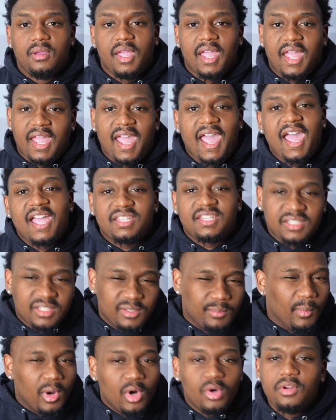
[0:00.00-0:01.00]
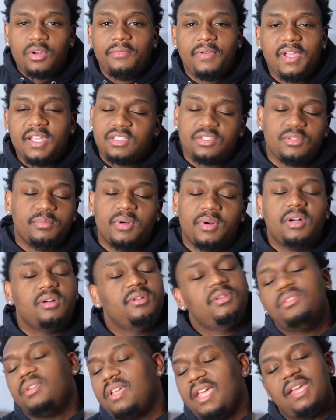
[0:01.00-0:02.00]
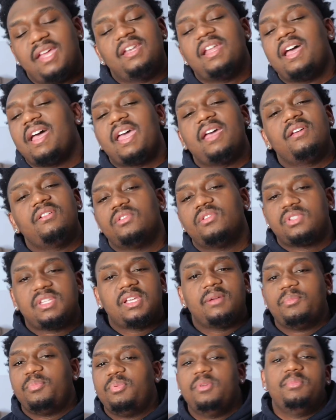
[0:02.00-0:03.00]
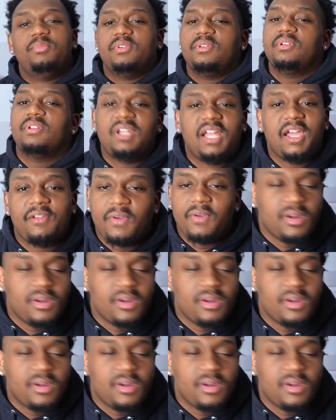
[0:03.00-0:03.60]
and actually motivate you, bro, you cannot have those type of people in your life.